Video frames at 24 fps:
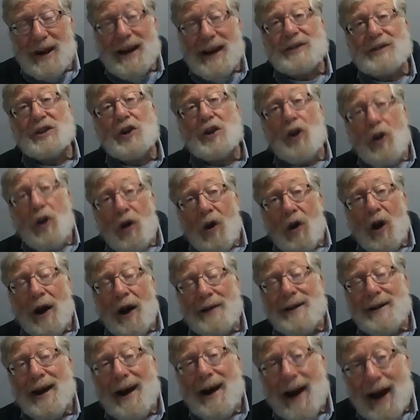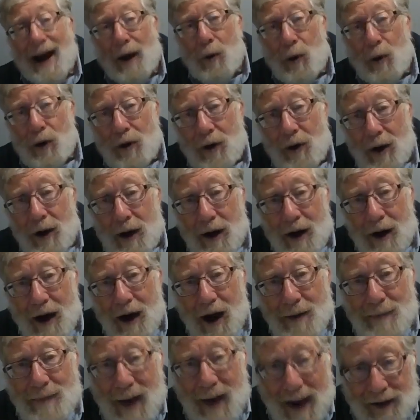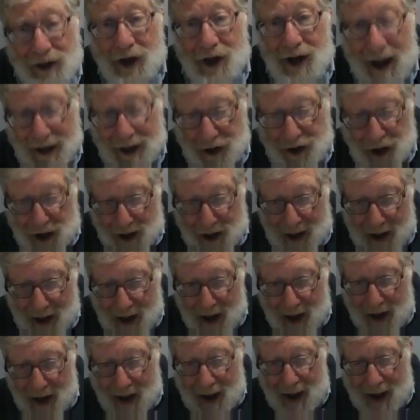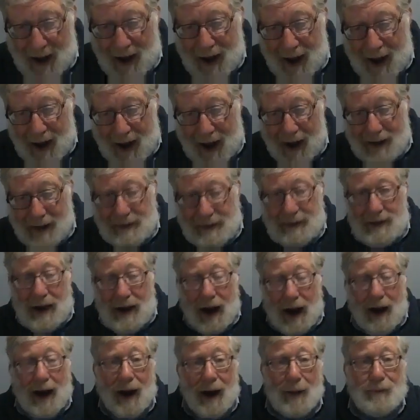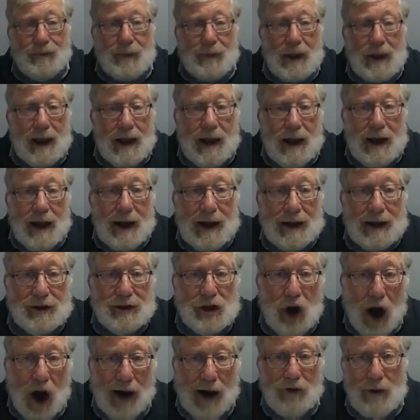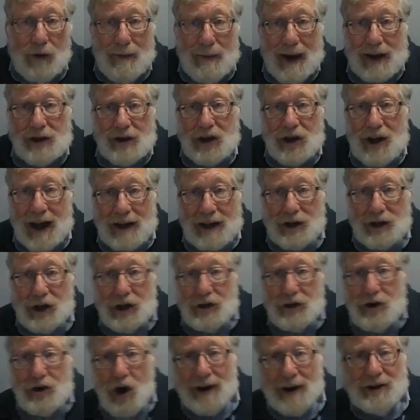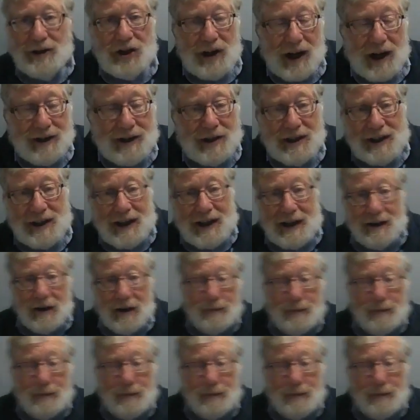has caught our imagination. And it's caught our imagination not just in the